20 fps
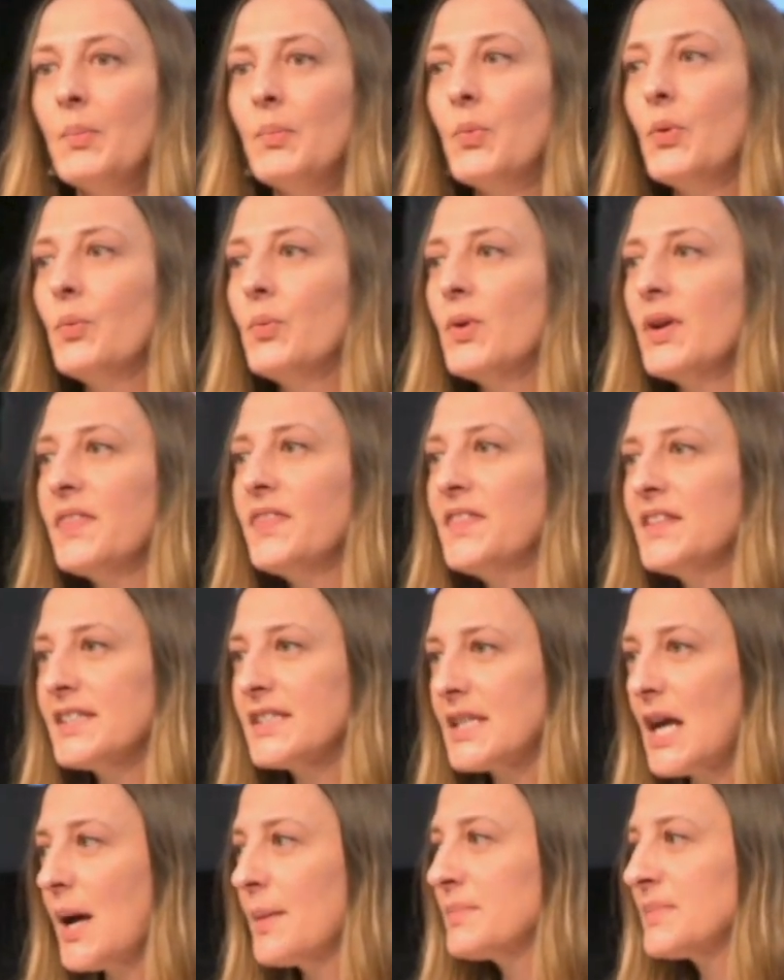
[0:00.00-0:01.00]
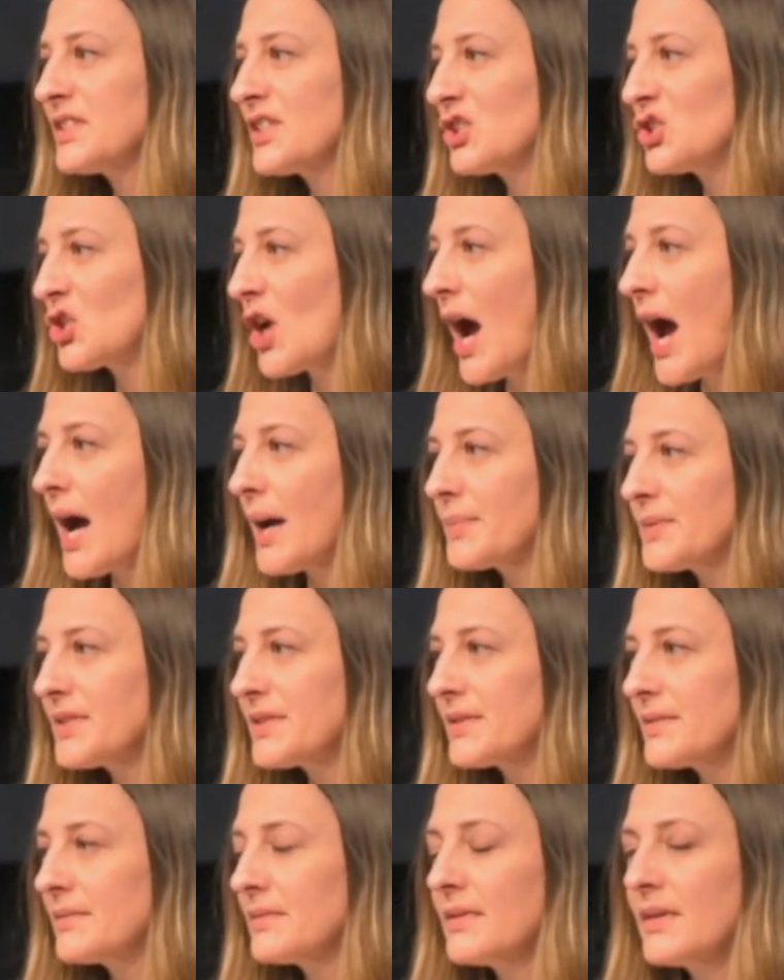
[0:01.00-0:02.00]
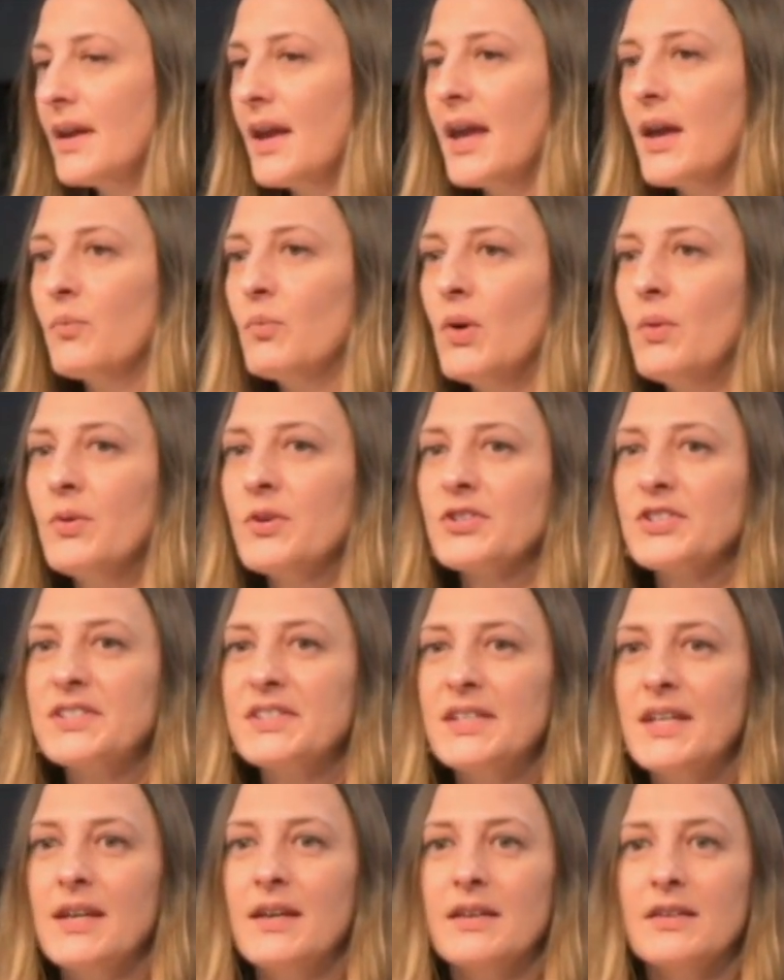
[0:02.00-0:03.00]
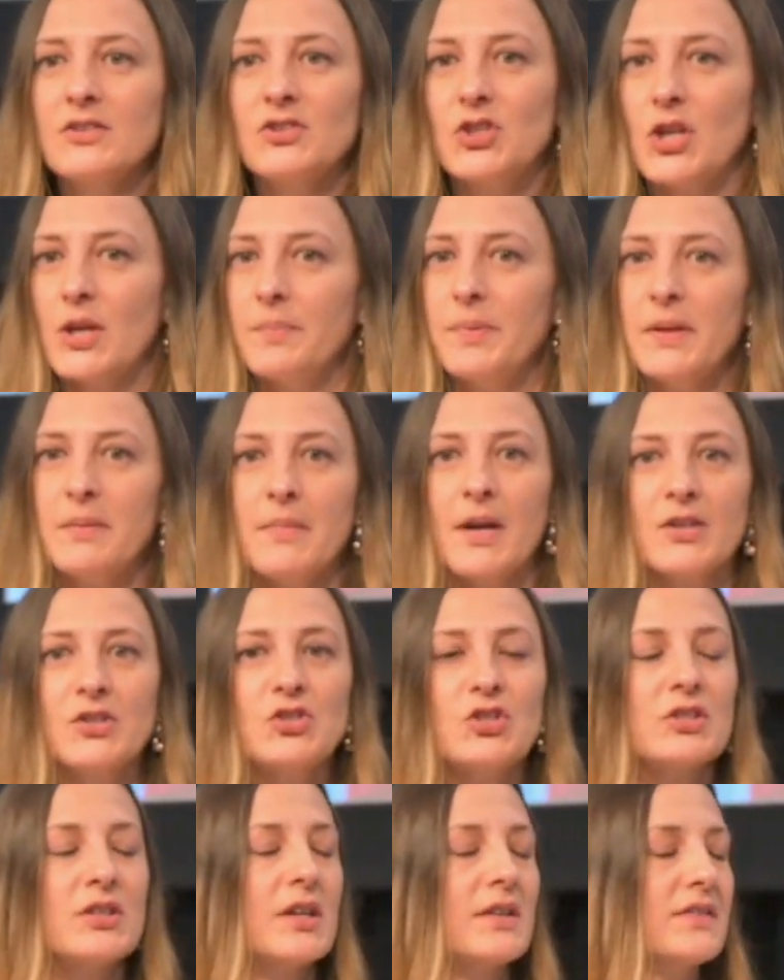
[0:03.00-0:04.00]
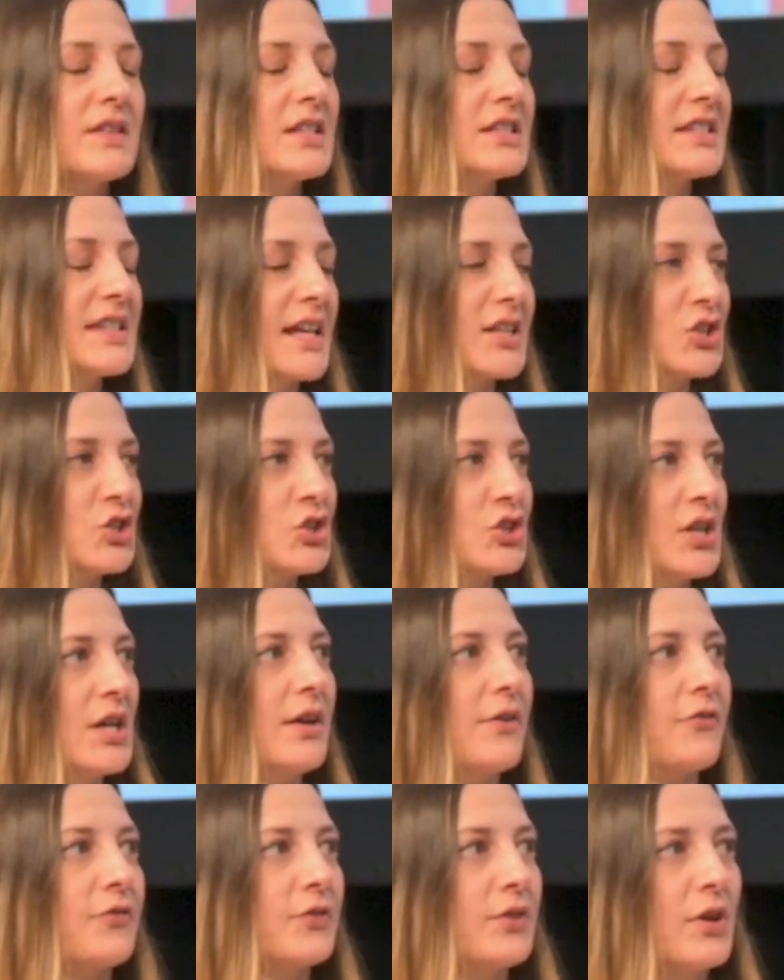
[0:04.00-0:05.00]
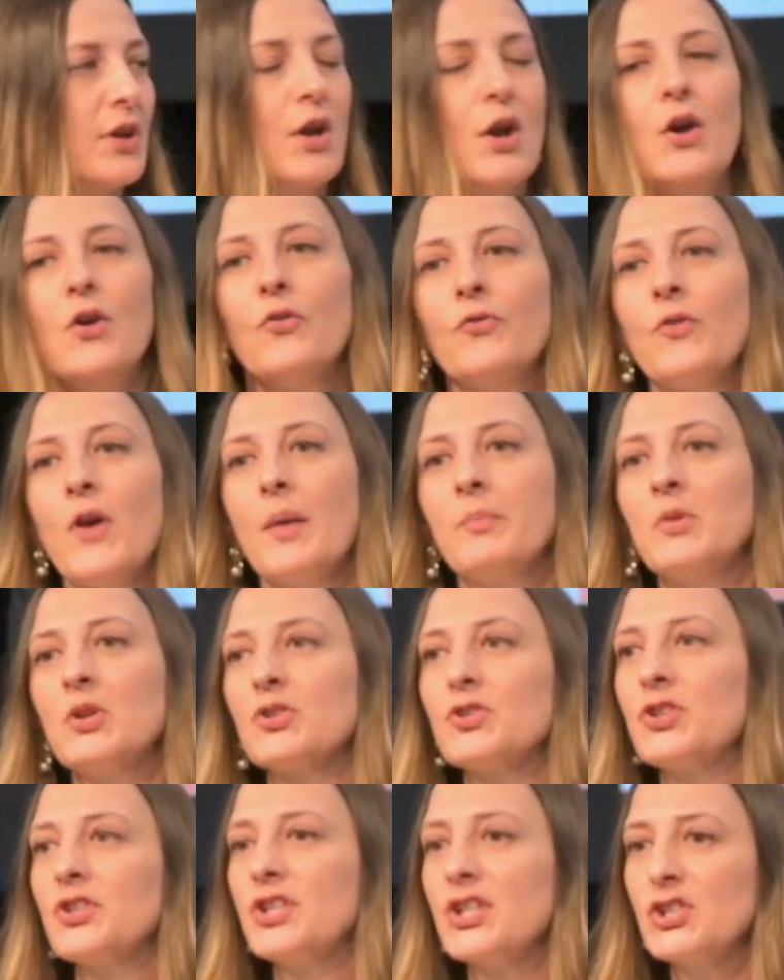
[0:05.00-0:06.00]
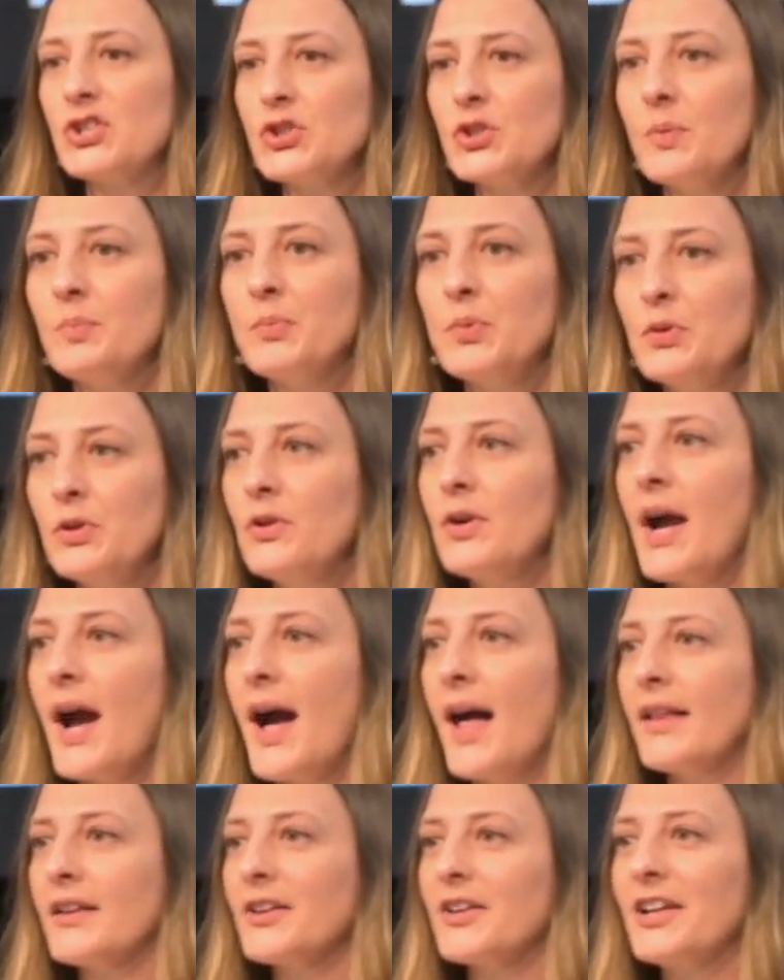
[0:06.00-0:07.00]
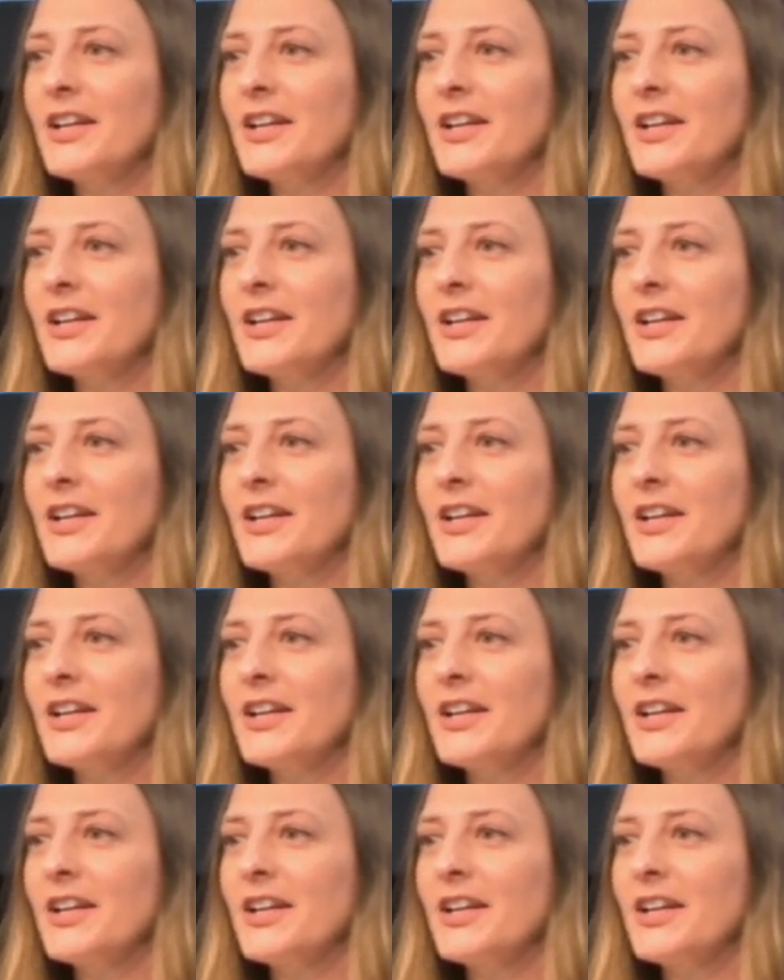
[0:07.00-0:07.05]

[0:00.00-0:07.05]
But with this comes the jobs. And what we're seeing, JP mentioned it, is that shift from your traditional blue collar.